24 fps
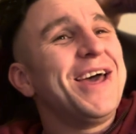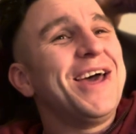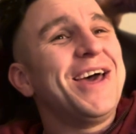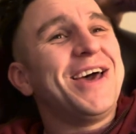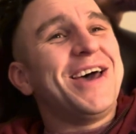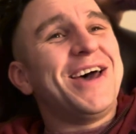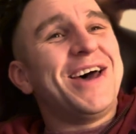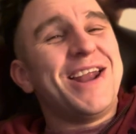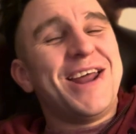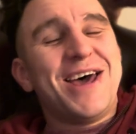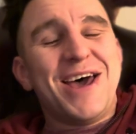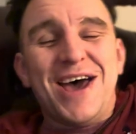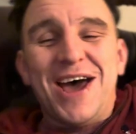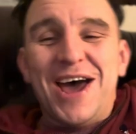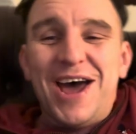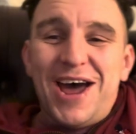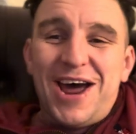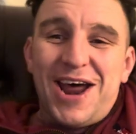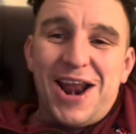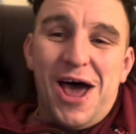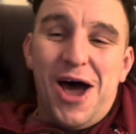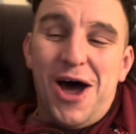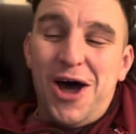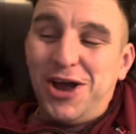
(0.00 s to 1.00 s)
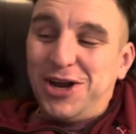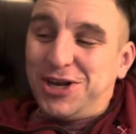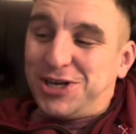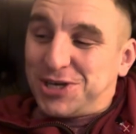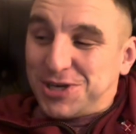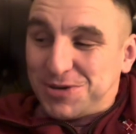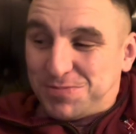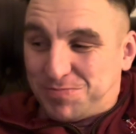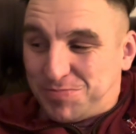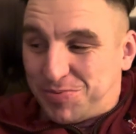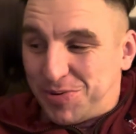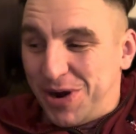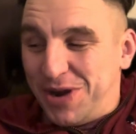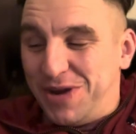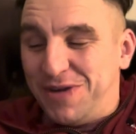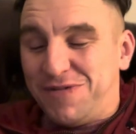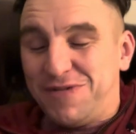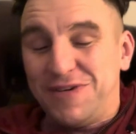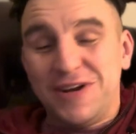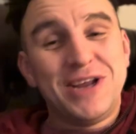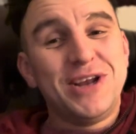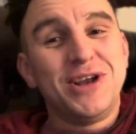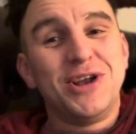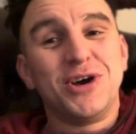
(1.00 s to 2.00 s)
And I just
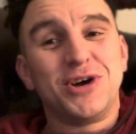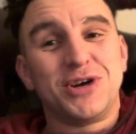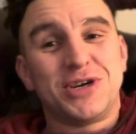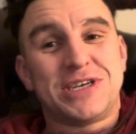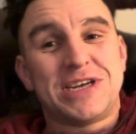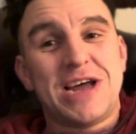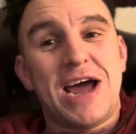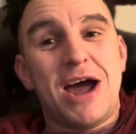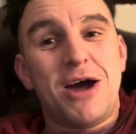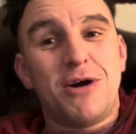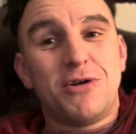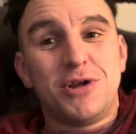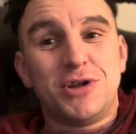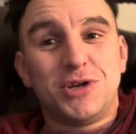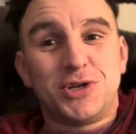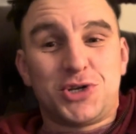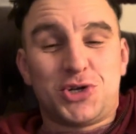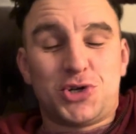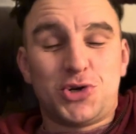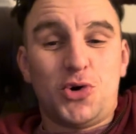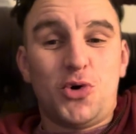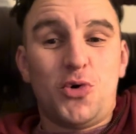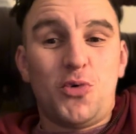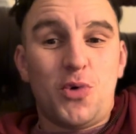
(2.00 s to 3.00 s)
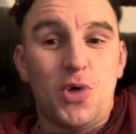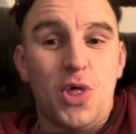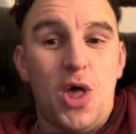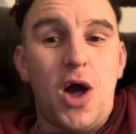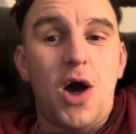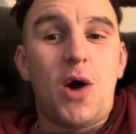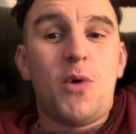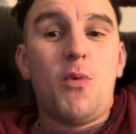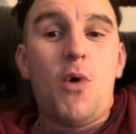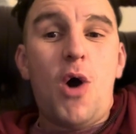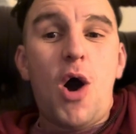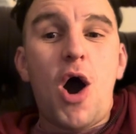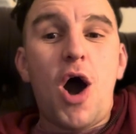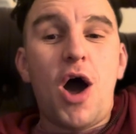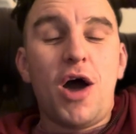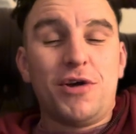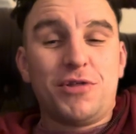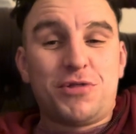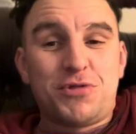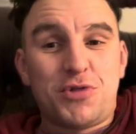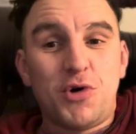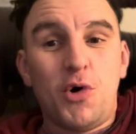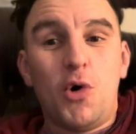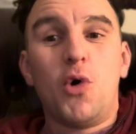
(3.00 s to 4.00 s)
briefly looked down and saw what I
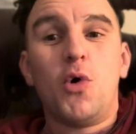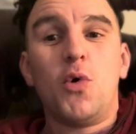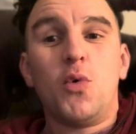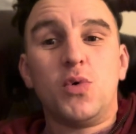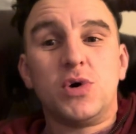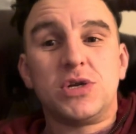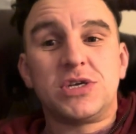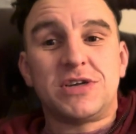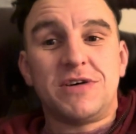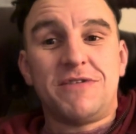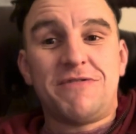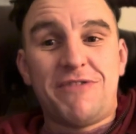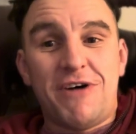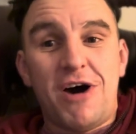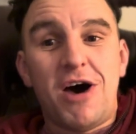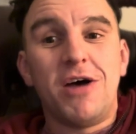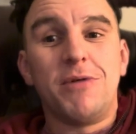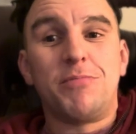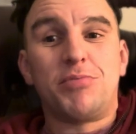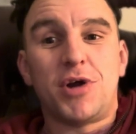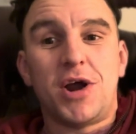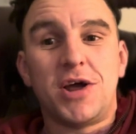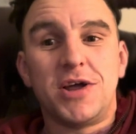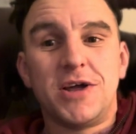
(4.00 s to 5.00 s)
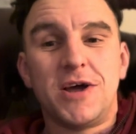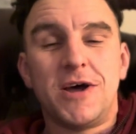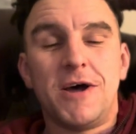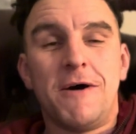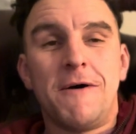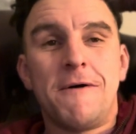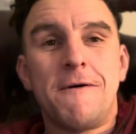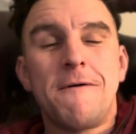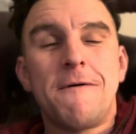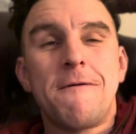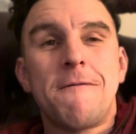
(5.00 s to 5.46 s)
thought was a vibrator.